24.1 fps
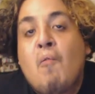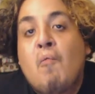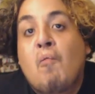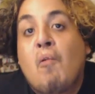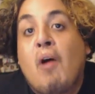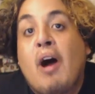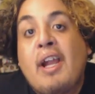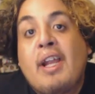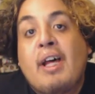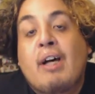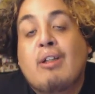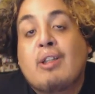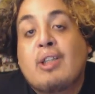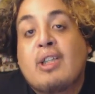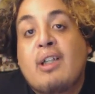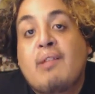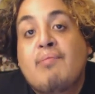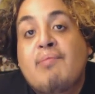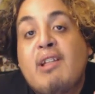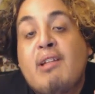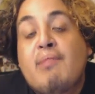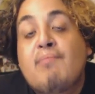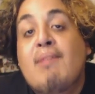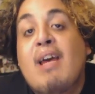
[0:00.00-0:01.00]
what else
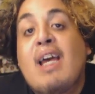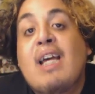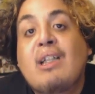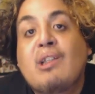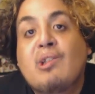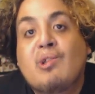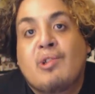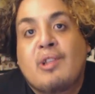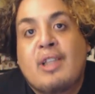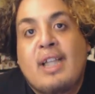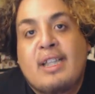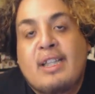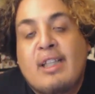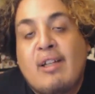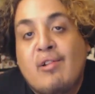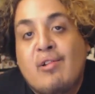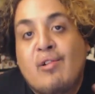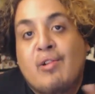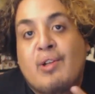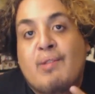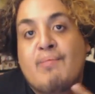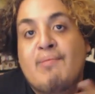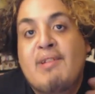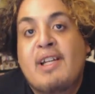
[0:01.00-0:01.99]
could be major that they're
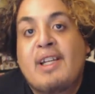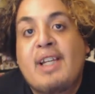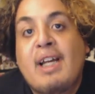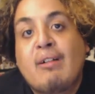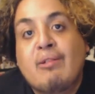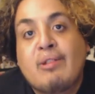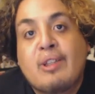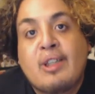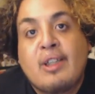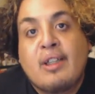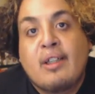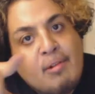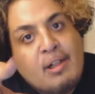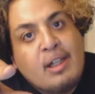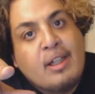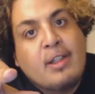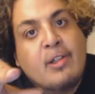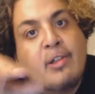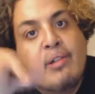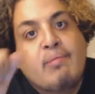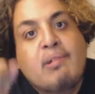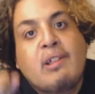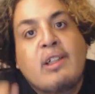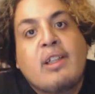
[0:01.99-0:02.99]
going to be announcing? Read a
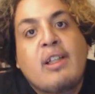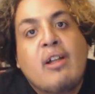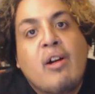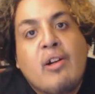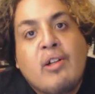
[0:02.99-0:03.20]
little bit of the